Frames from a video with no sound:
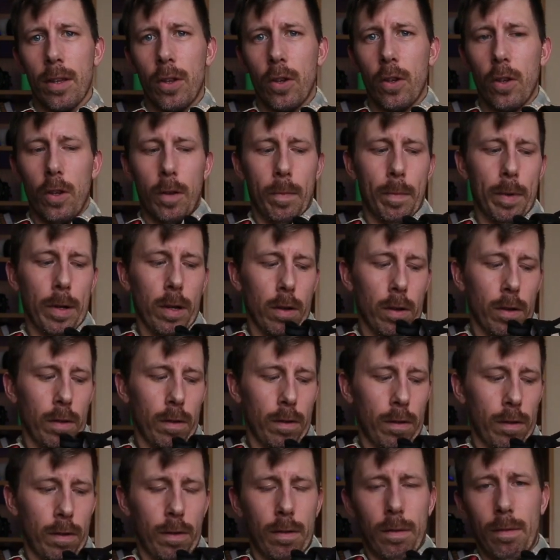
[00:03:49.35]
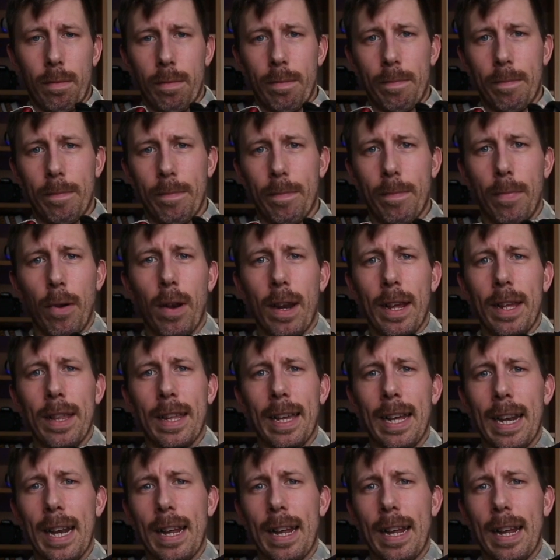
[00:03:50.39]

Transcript: just because pulling the